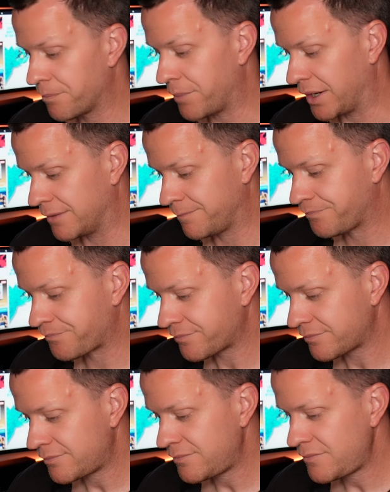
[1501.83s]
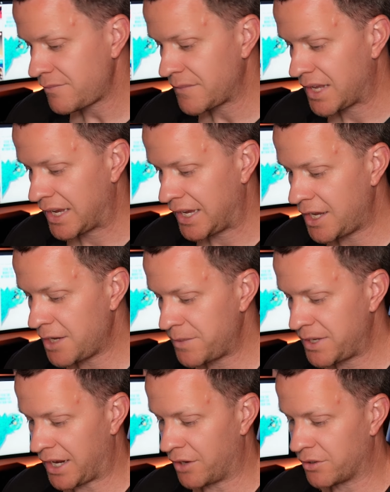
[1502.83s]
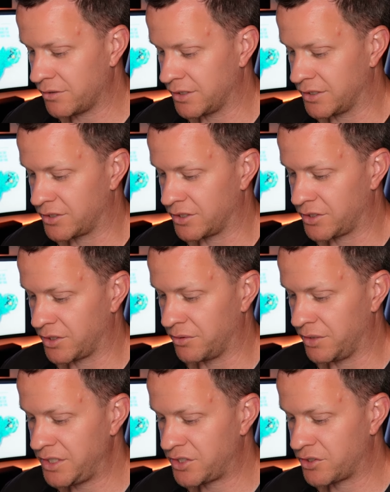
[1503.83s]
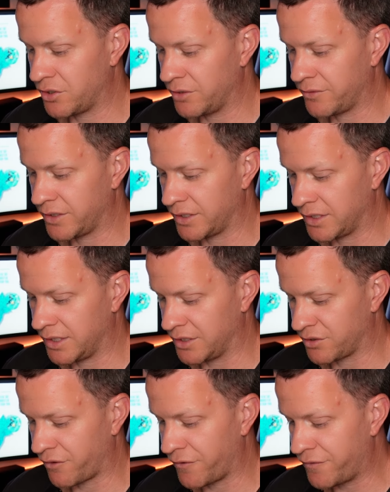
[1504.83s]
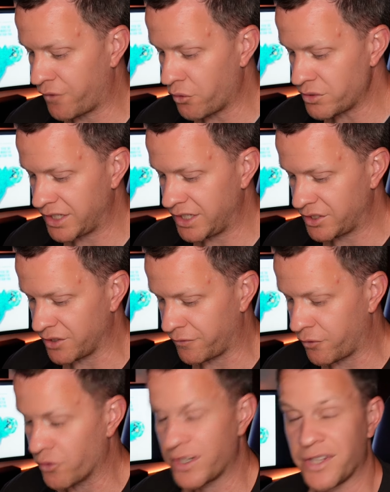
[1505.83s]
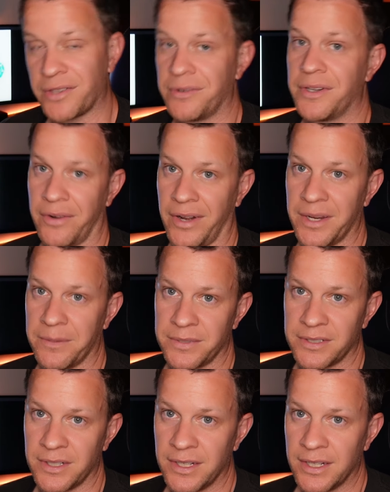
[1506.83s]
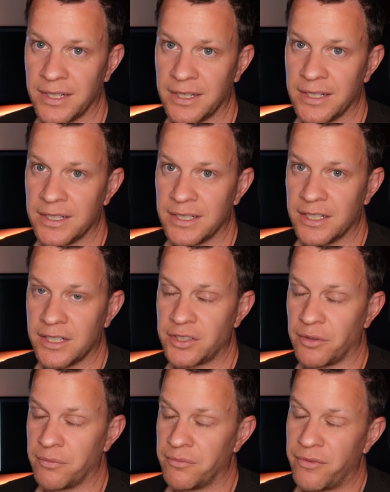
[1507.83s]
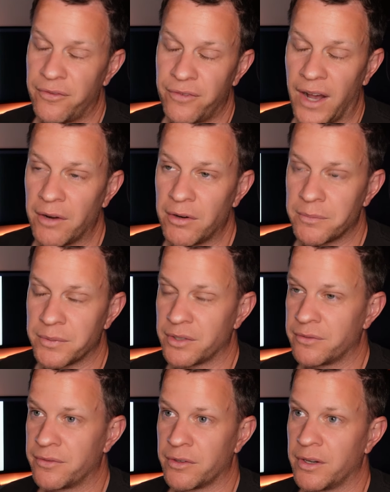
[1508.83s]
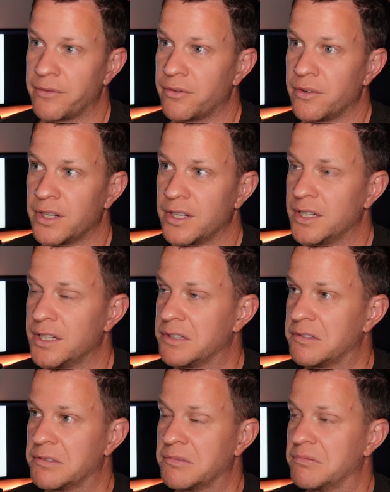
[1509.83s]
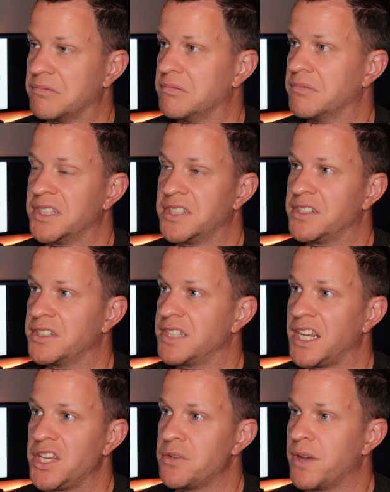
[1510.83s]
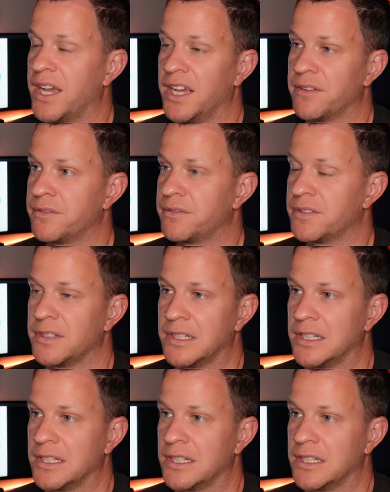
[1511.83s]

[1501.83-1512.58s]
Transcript: But hear me out on this. So each serving is 40 to 43 grams. So far up, so for every, let's just say you have,